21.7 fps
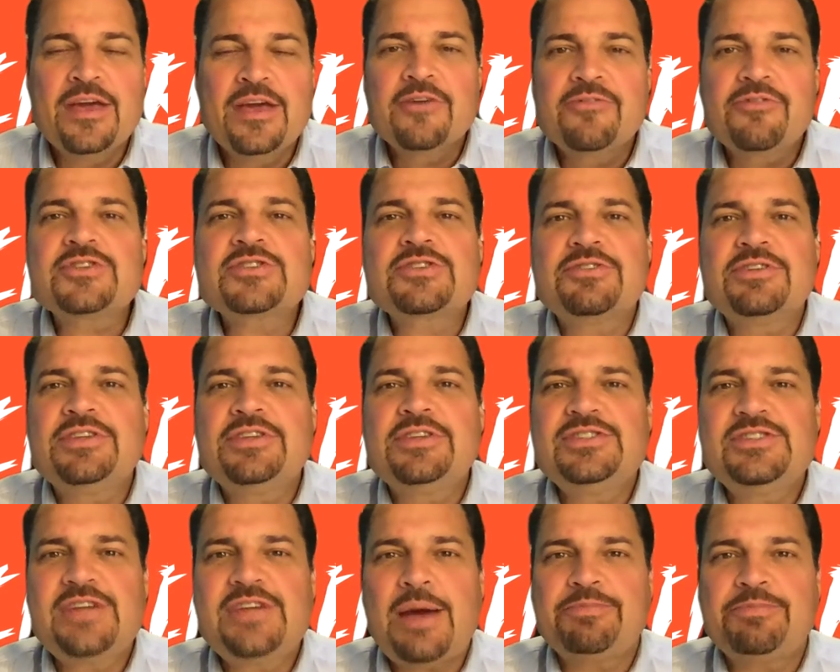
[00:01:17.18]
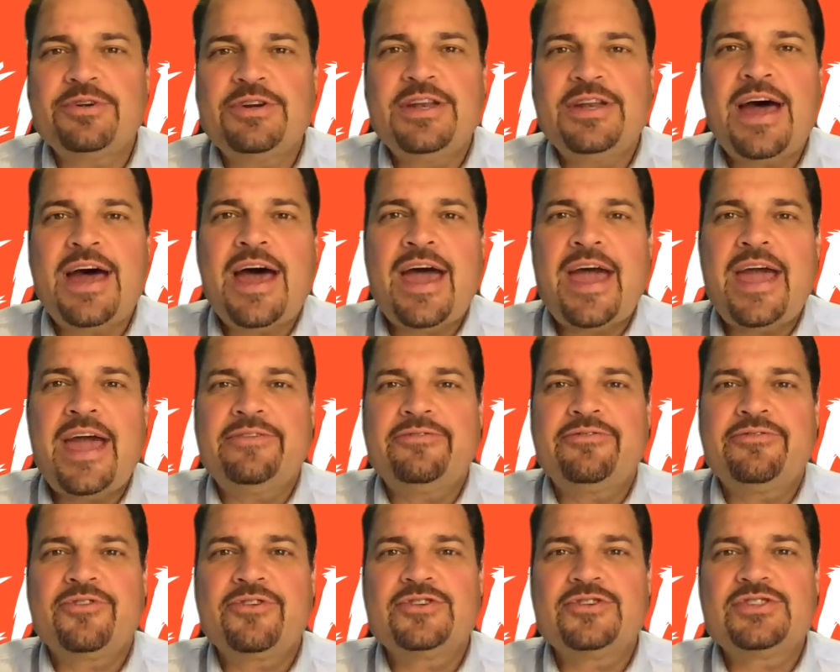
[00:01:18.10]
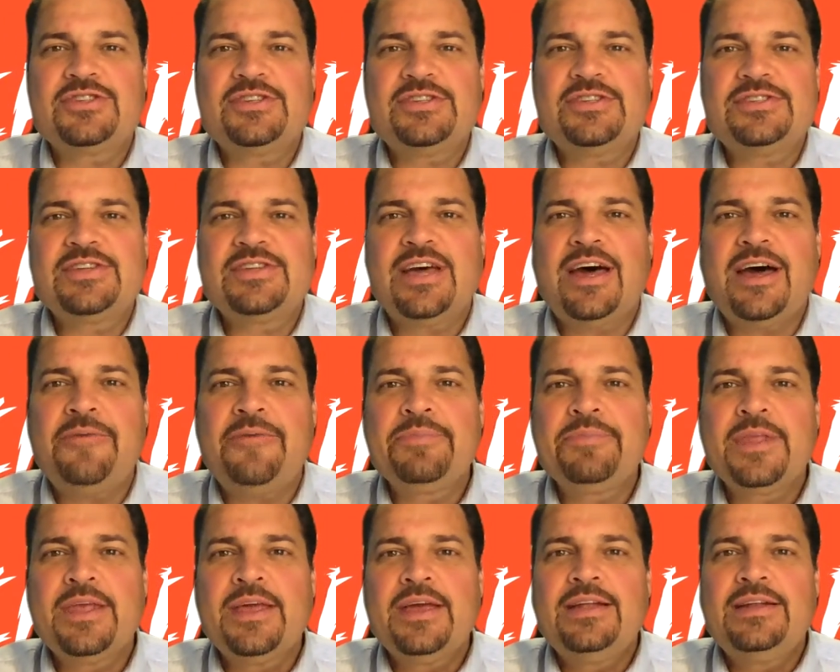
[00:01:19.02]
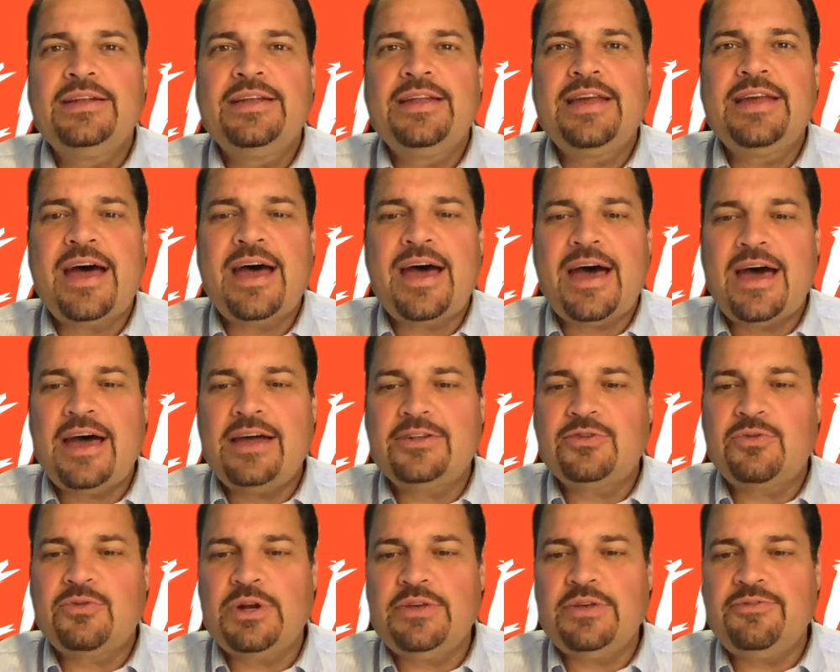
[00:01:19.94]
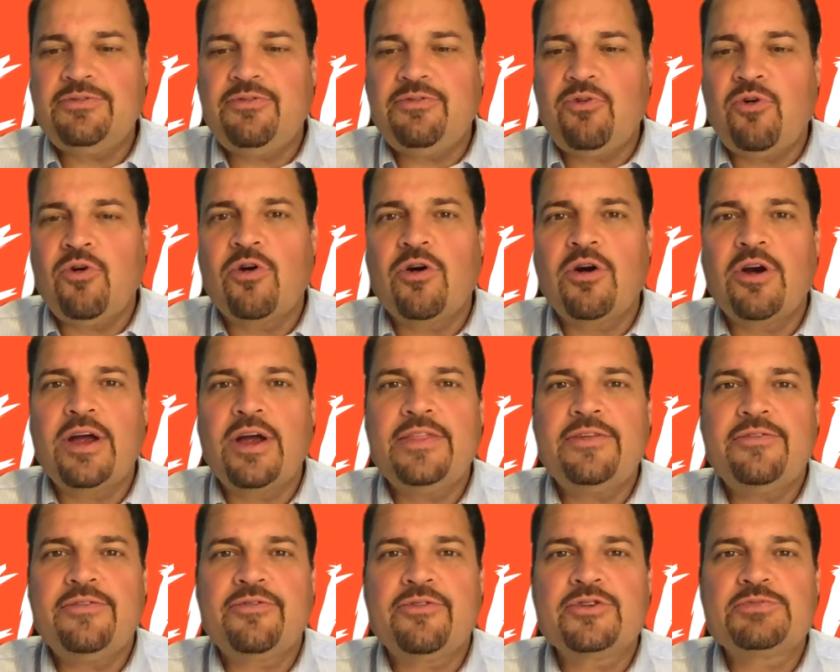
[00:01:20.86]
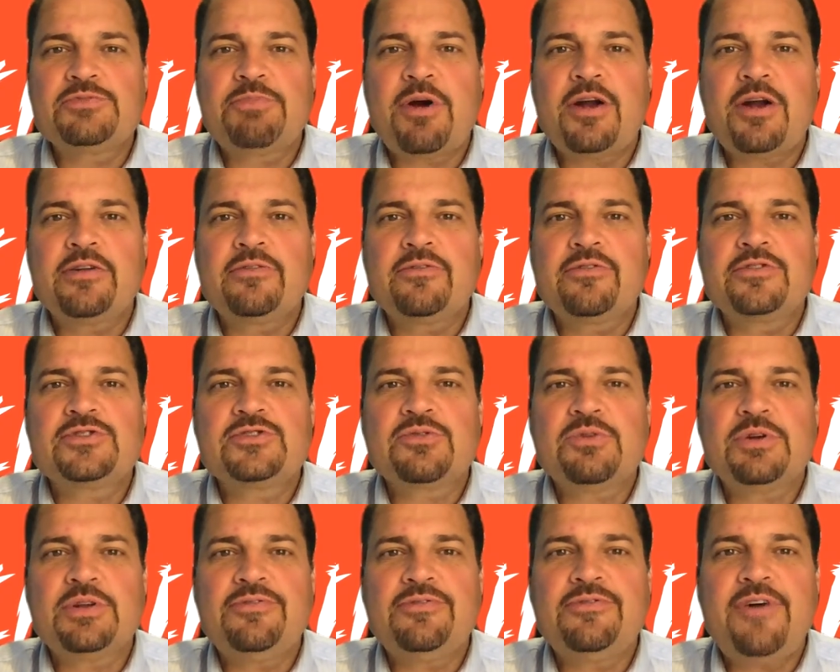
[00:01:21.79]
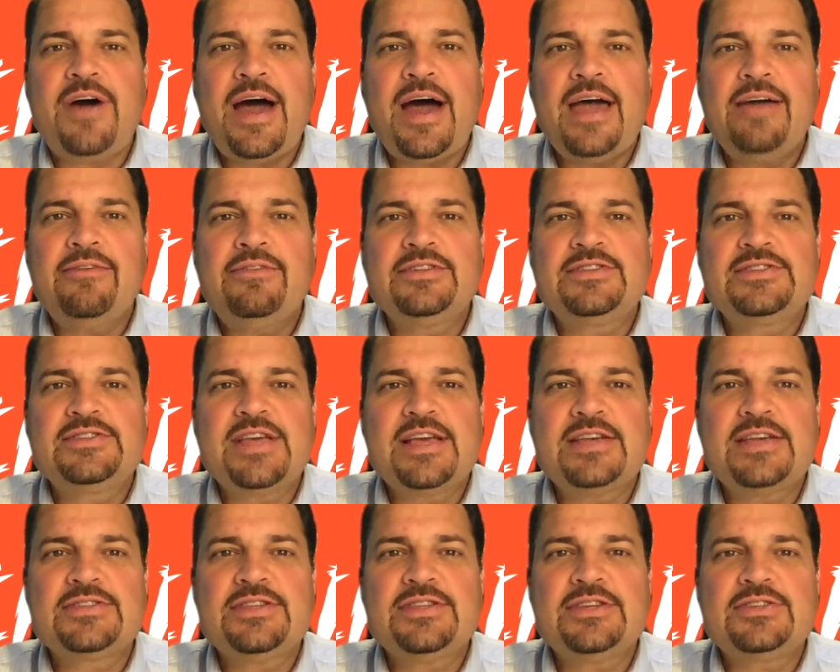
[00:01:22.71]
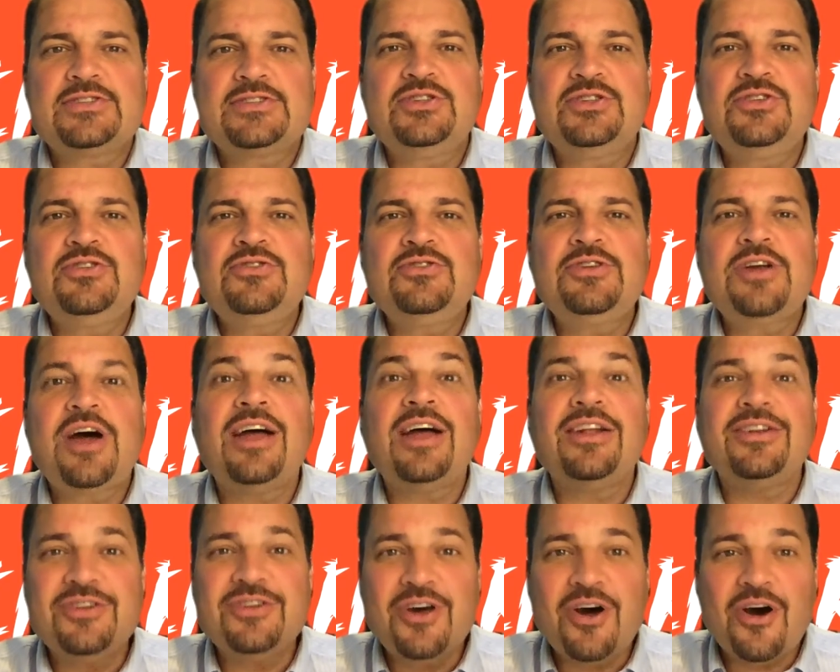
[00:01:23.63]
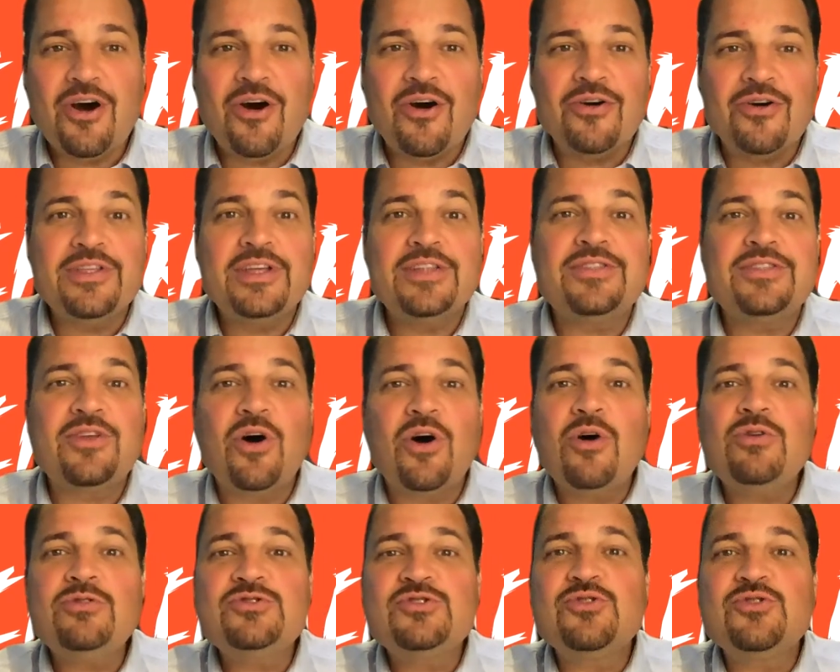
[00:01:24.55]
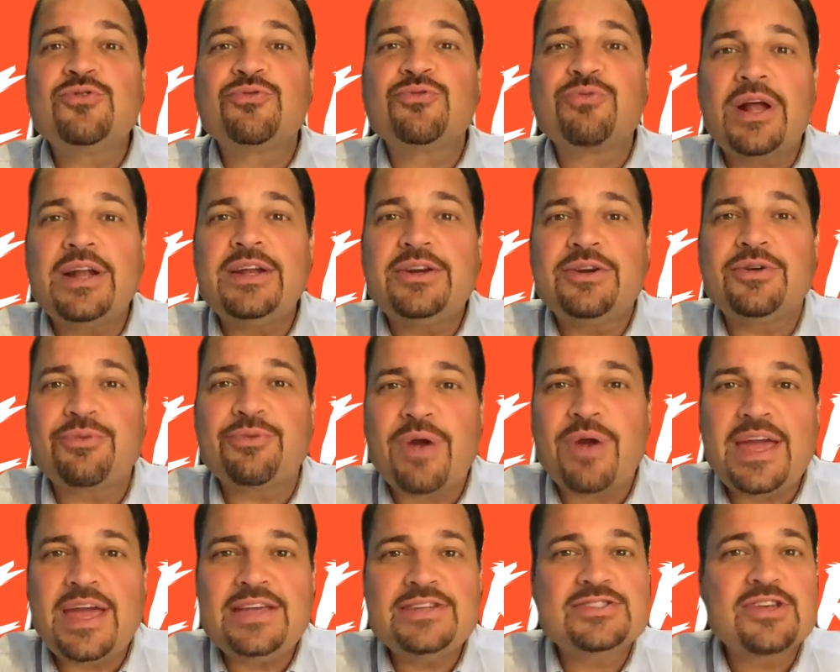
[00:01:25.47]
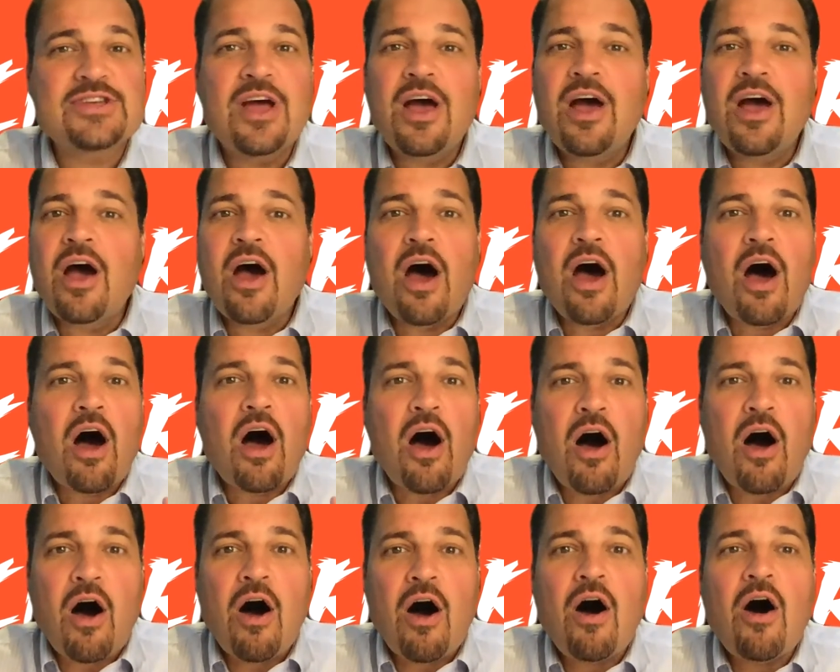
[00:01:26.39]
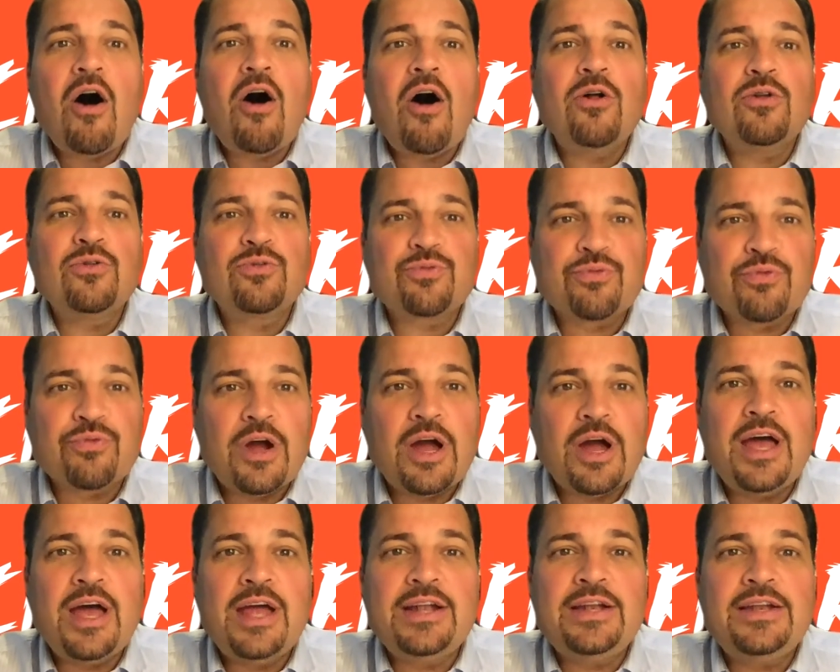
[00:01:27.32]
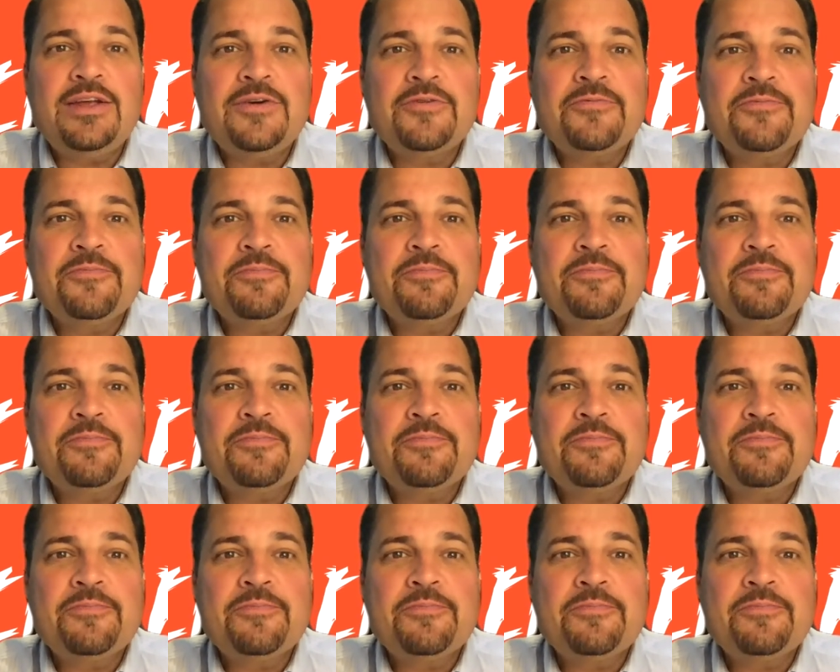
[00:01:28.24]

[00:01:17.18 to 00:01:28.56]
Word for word: 1 Corinthians chapter 9, verses uh, uh, 24 and the first part of verse 25, it says this Do you not know that those who run in a race all run,